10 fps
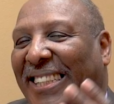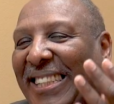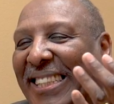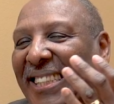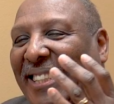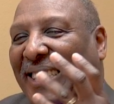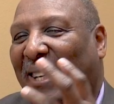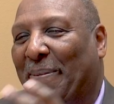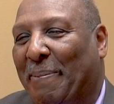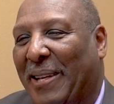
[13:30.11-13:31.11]
is
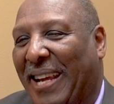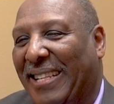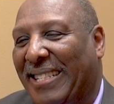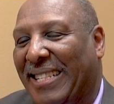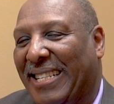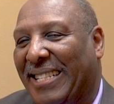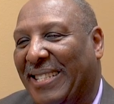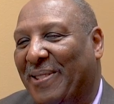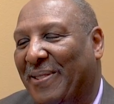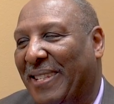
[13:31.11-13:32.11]
a PhD
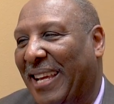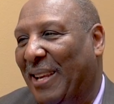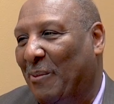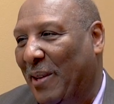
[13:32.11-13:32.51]
student at